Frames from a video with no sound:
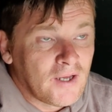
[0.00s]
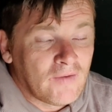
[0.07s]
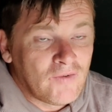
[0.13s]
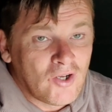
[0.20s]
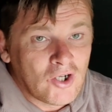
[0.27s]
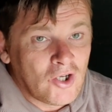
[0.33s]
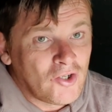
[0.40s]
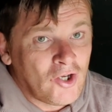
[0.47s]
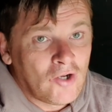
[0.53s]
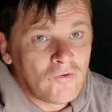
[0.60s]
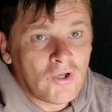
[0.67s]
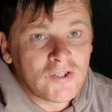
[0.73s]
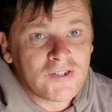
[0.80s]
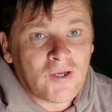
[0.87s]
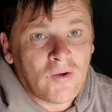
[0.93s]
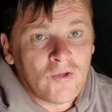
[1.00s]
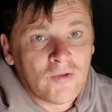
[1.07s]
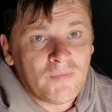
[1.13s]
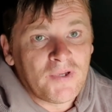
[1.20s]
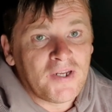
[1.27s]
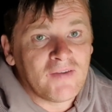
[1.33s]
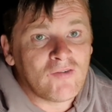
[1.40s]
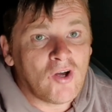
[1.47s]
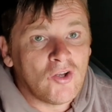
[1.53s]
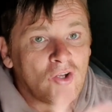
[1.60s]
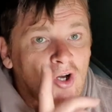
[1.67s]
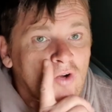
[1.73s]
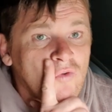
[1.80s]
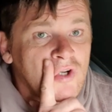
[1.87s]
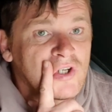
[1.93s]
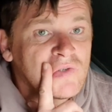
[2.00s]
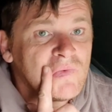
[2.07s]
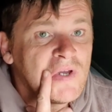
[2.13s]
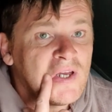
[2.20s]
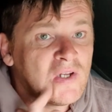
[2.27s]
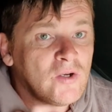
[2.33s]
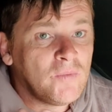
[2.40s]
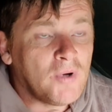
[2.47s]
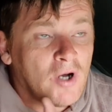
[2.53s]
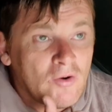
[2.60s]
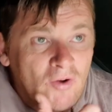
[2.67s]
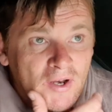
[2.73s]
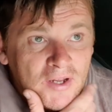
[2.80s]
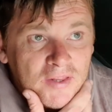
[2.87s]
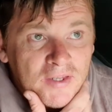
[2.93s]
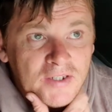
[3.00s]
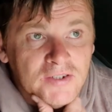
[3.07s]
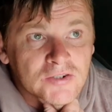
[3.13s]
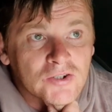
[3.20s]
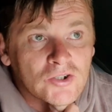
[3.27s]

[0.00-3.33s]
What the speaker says: I've not got no rods out at the minute, got no rigs made up or anything,